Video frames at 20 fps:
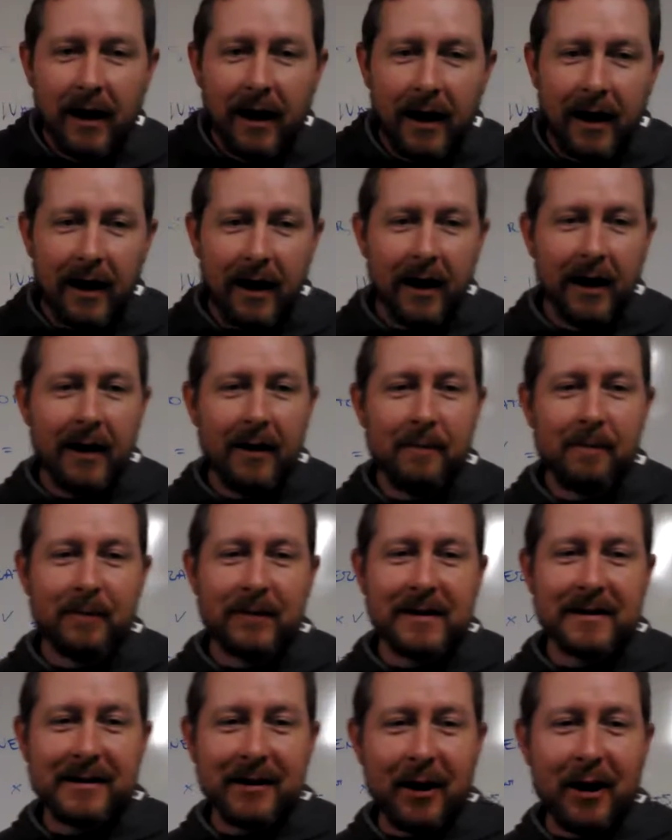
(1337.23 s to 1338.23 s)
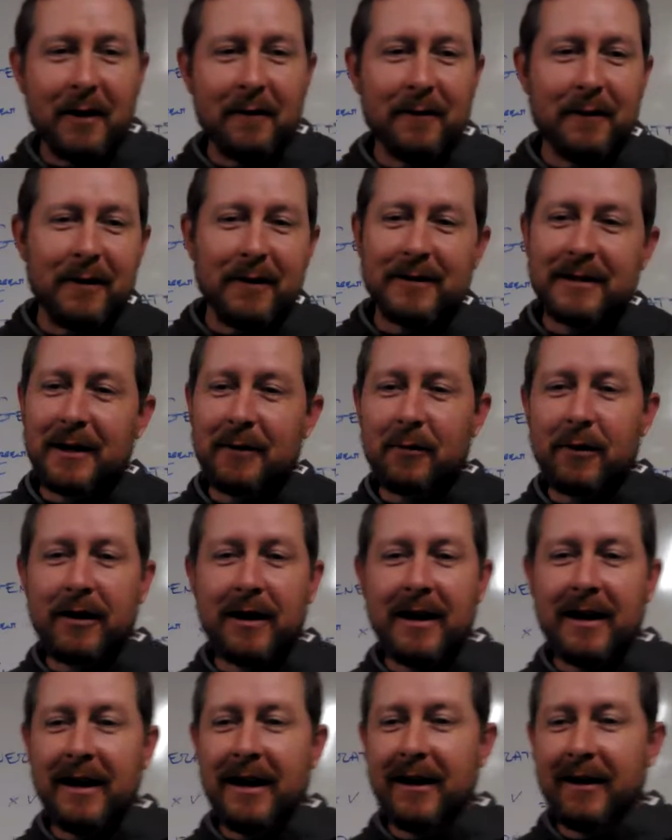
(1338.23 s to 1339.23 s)
Sorry for those that
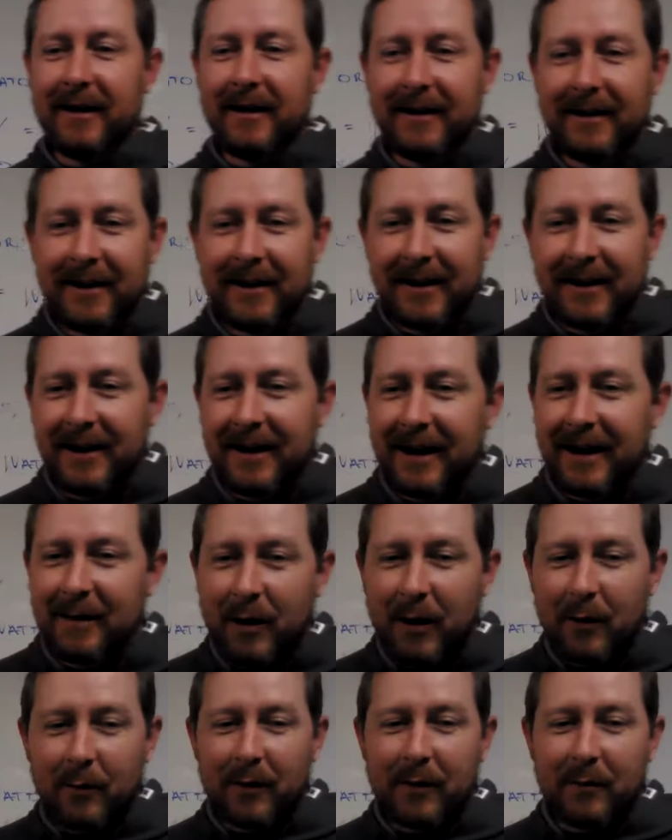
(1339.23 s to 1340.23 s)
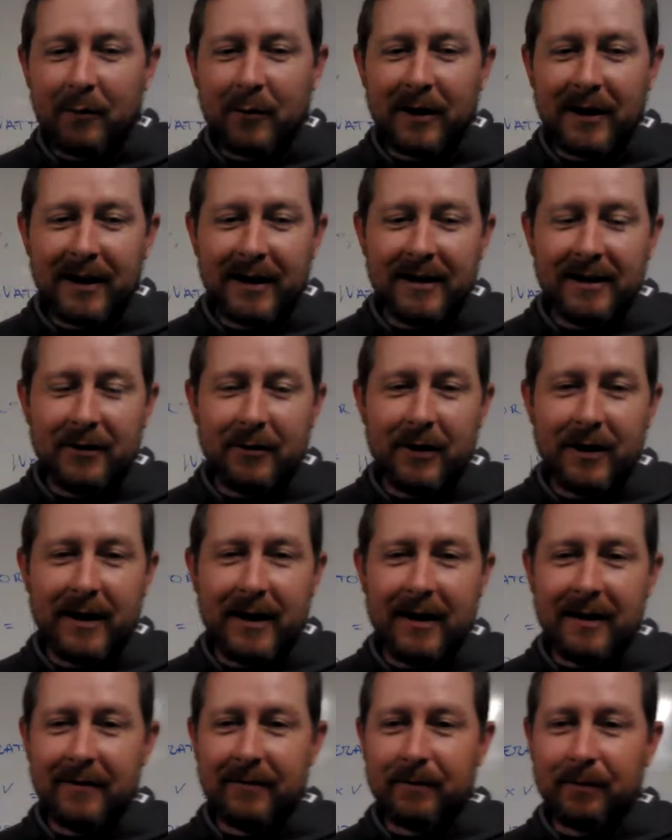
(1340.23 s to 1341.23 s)
were in here, but we're going to do it
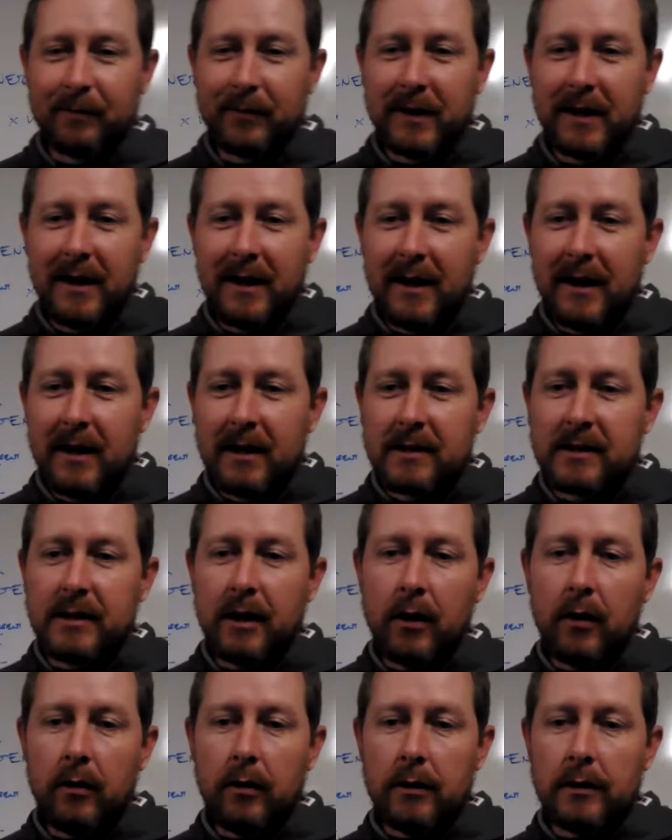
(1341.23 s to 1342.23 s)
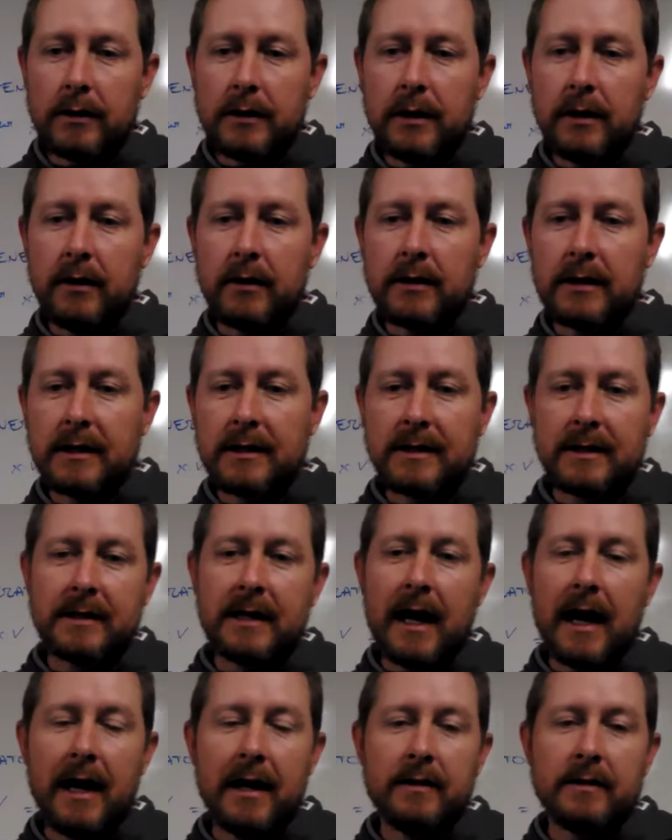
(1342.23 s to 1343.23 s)
again. So to
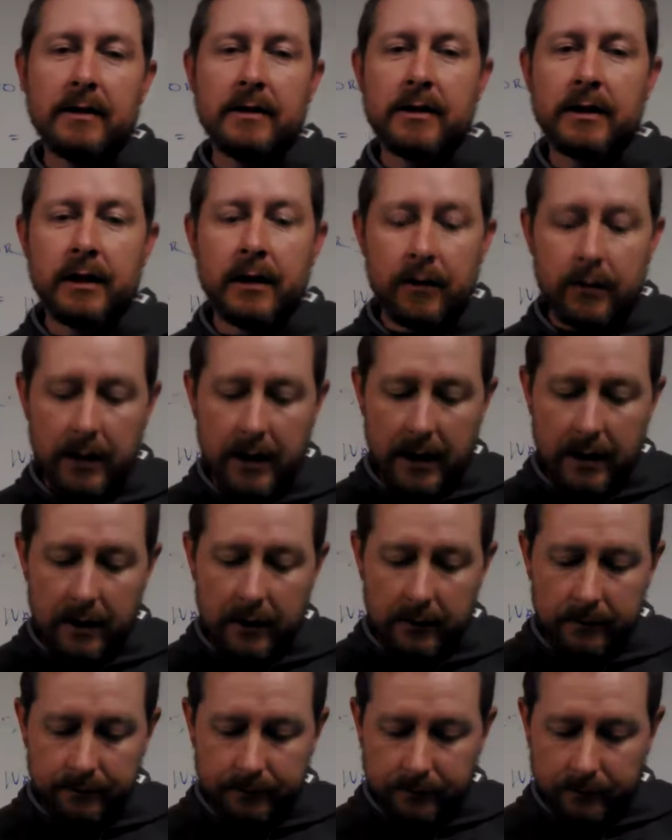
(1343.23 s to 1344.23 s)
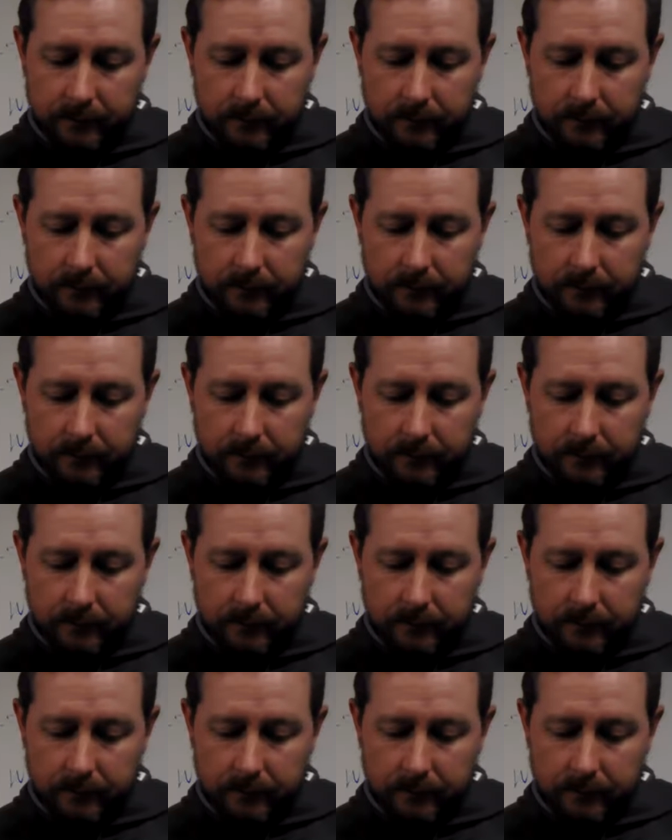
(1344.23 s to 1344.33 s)
size a generator,